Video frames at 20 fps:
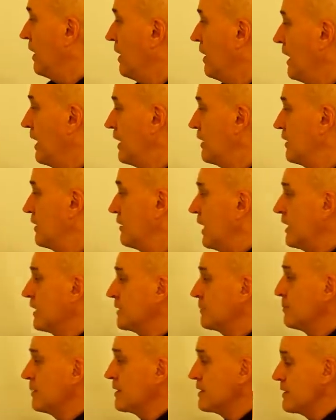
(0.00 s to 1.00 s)
Now Jay
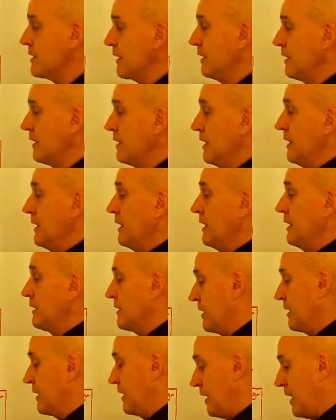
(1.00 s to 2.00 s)
Smithson
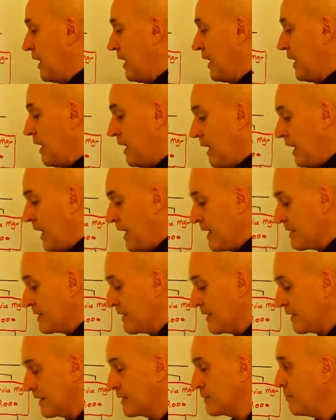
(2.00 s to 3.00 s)
has
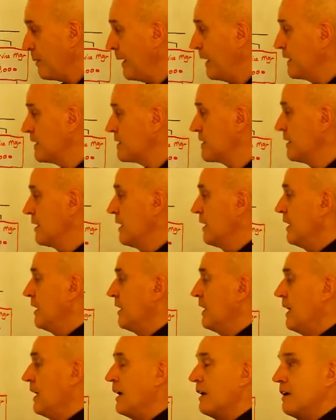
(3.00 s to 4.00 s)
an expense.
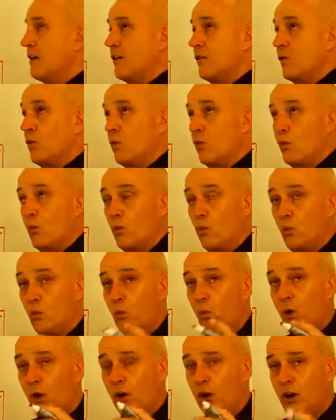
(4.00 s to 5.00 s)
Now
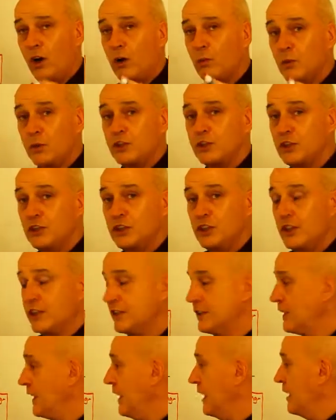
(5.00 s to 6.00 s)
what I would
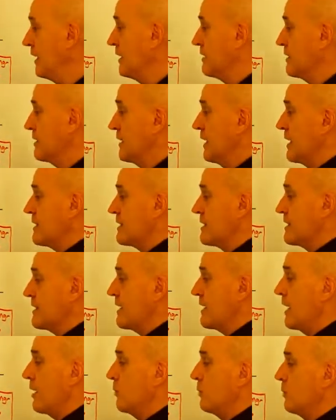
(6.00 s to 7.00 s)
suggest here is, let's
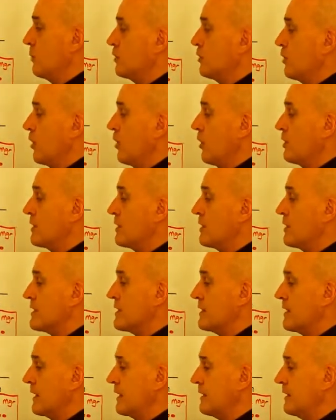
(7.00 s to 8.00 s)
say we show the
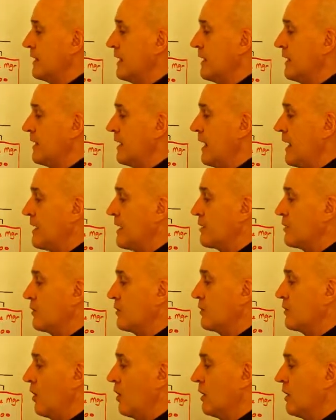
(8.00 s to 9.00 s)

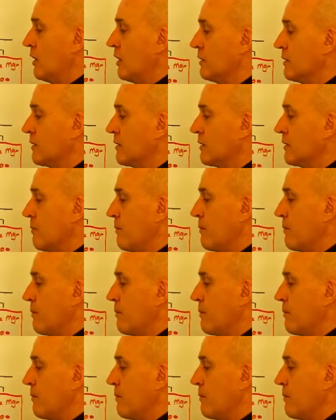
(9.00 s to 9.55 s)
$60,000.